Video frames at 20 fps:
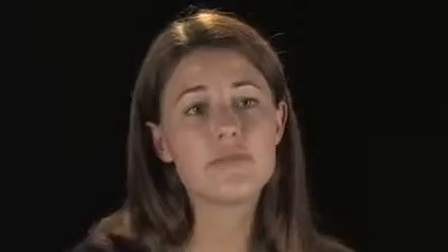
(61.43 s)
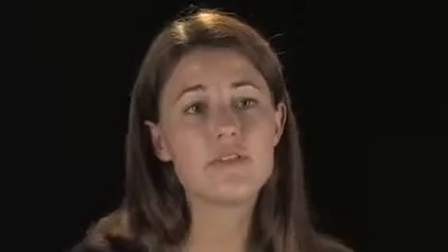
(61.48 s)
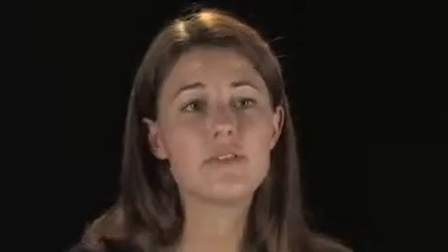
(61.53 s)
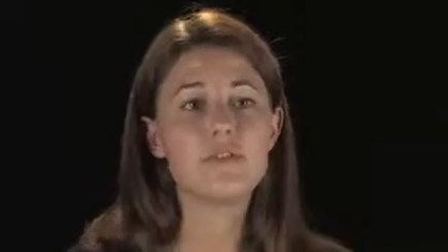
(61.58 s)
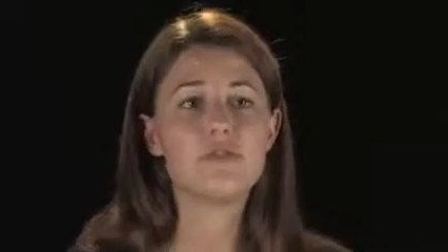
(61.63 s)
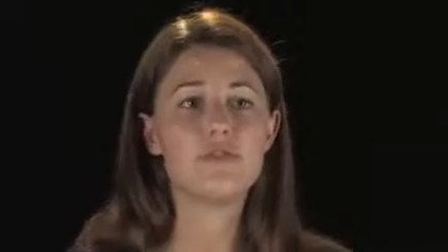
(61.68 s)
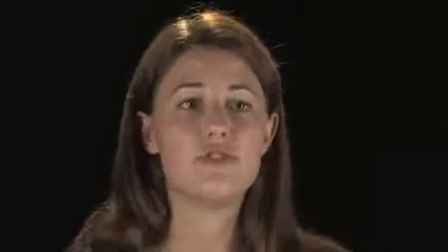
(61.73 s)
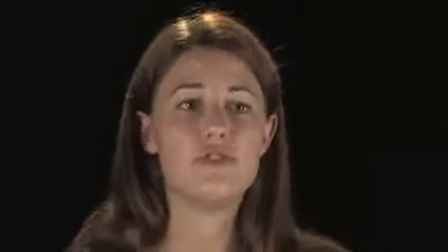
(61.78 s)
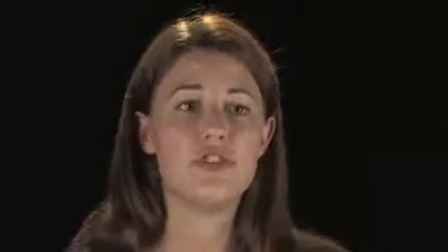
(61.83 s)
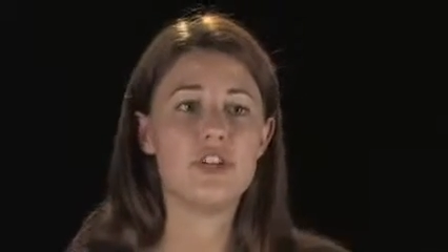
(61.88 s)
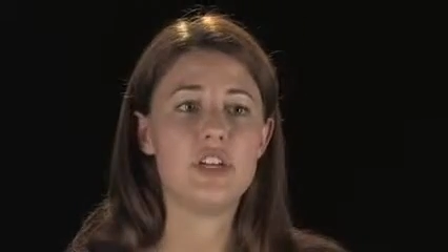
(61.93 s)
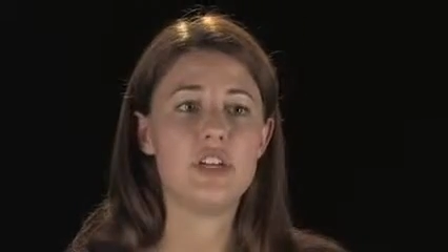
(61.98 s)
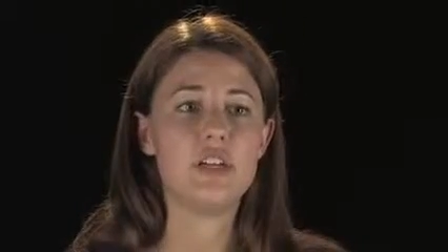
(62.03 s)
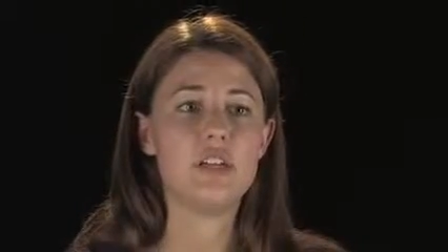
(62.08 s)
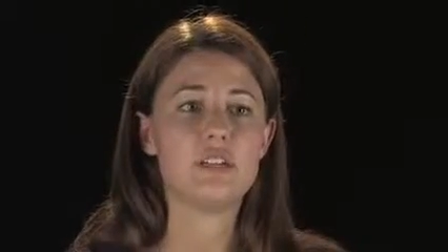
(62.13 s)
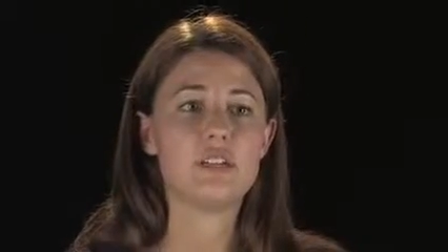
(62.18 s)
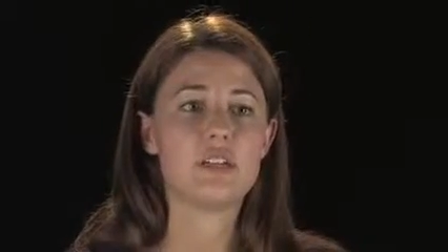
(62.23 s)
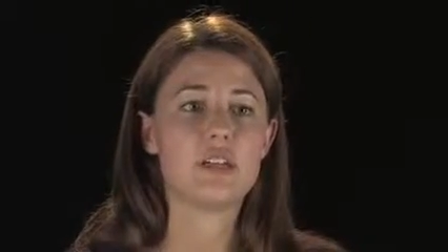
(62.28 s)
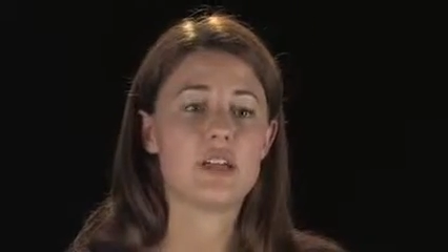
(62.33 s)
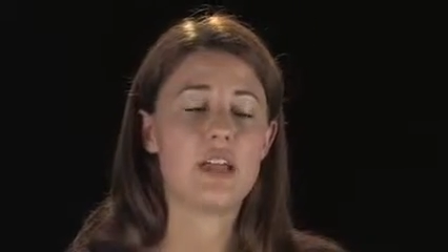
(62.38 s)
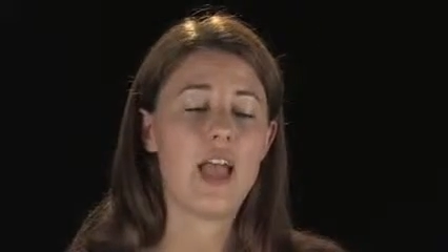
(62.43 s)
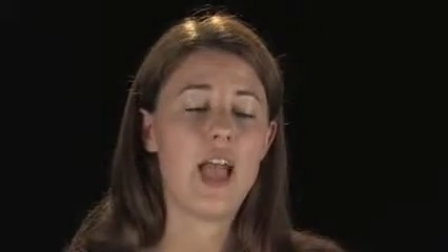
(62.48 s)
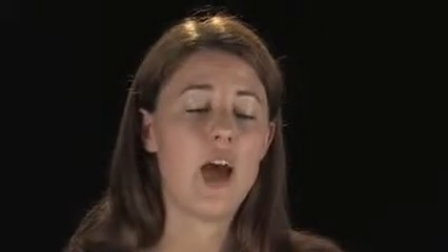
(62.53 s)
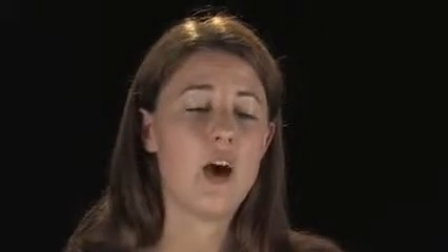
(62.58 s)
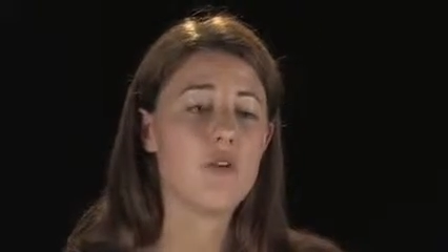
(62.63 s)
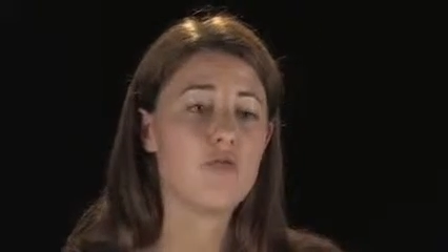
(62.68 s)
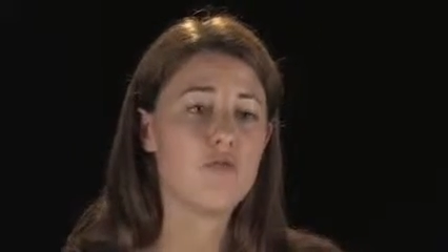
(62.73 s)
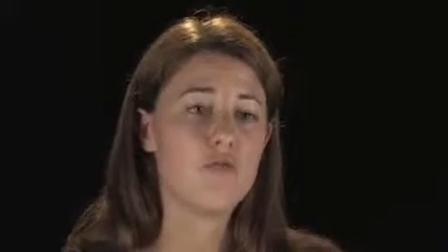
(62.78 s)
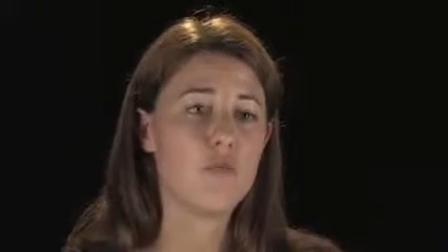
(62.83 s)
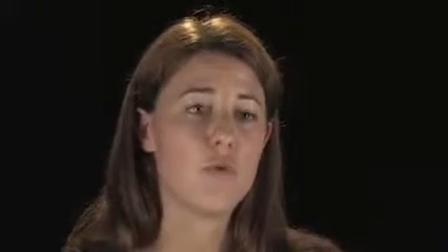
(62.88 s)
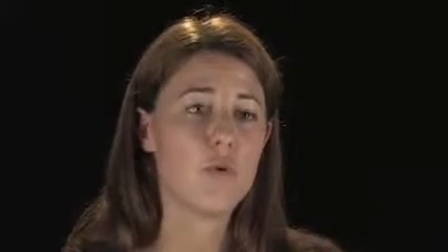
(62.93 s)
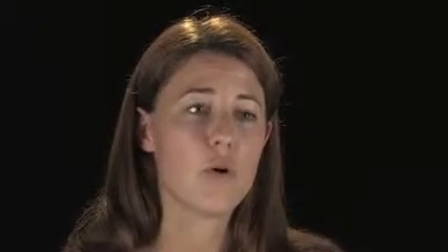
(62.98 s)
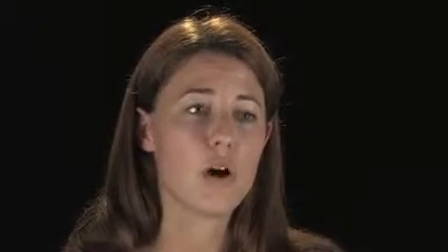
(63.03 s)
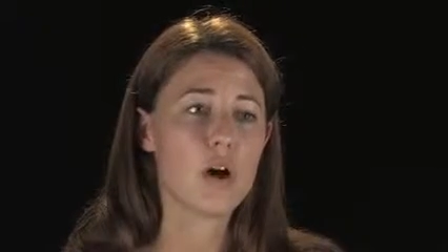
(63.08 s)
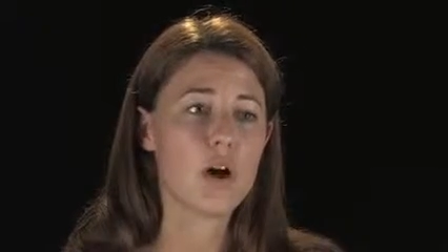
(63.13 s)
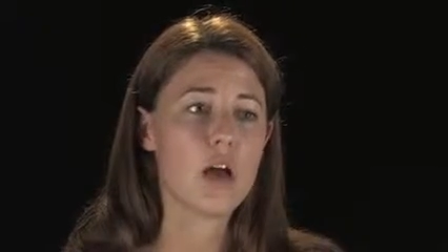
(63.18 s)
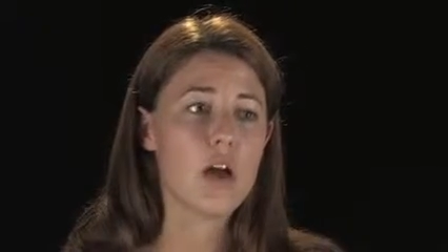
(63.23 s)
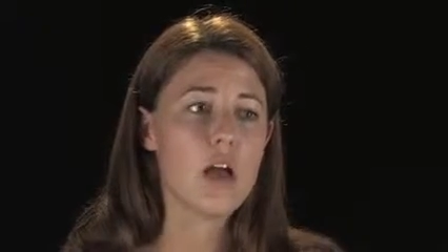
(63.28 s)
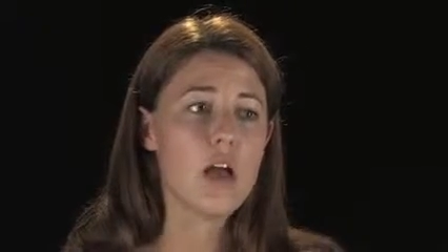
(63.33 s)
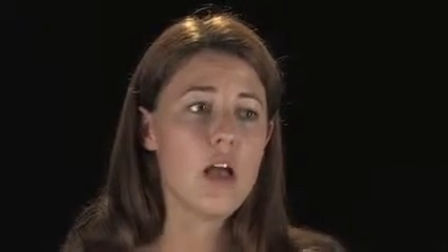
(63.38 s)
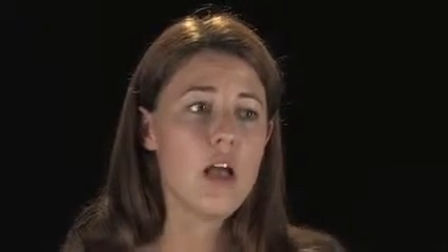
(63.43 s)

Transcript: of those genes account for